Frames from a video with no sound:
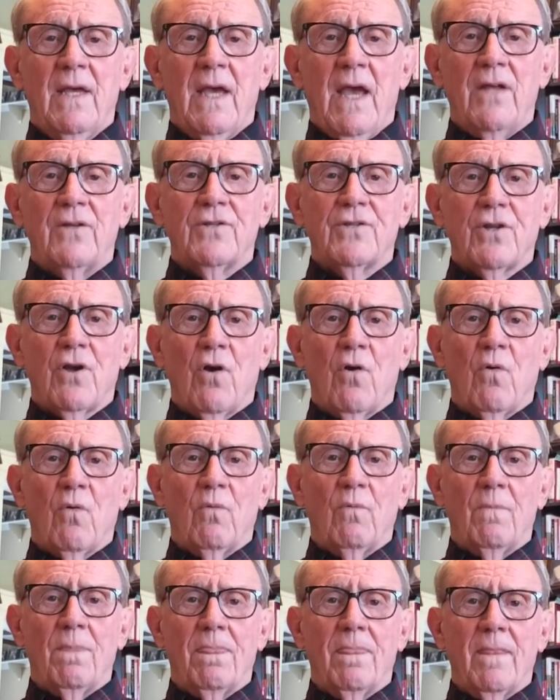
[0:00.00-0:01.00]
And
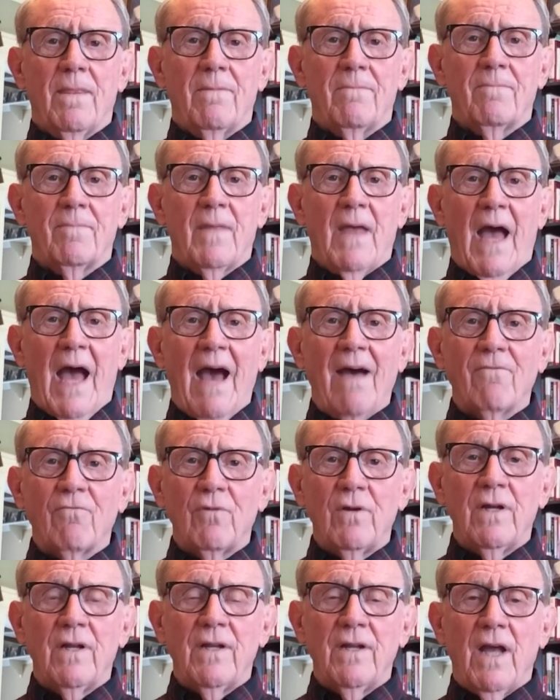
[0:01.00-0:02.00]
so I've
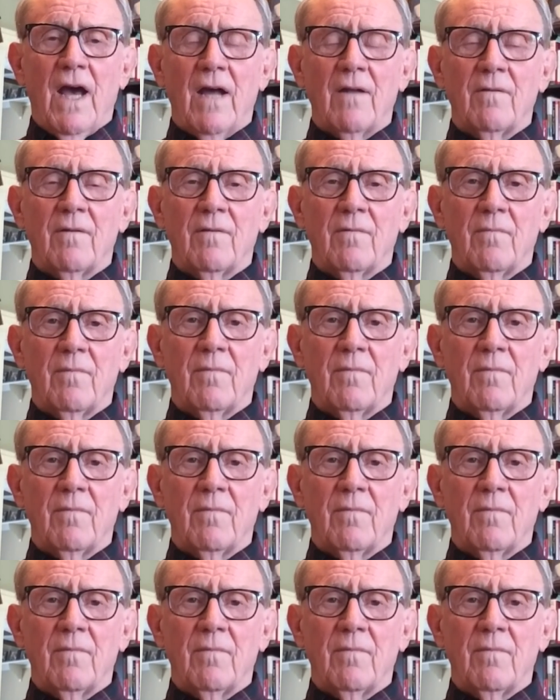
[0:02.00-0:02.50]
really not